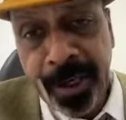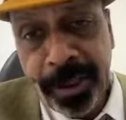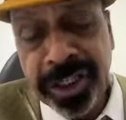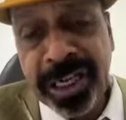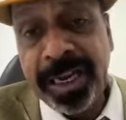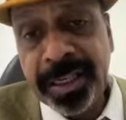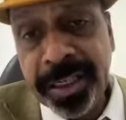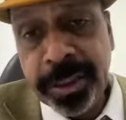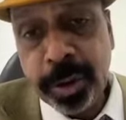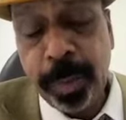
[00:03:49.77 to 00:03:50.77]
challenges
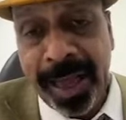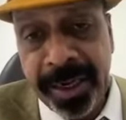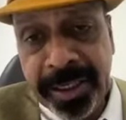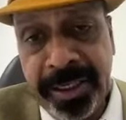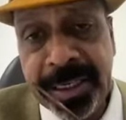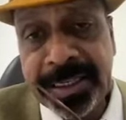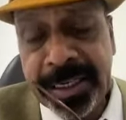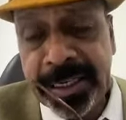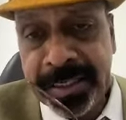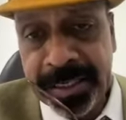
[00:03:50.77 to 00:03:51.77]
to manage this
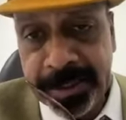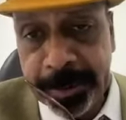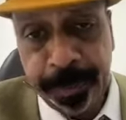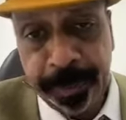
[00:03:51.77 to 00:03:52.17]
disease,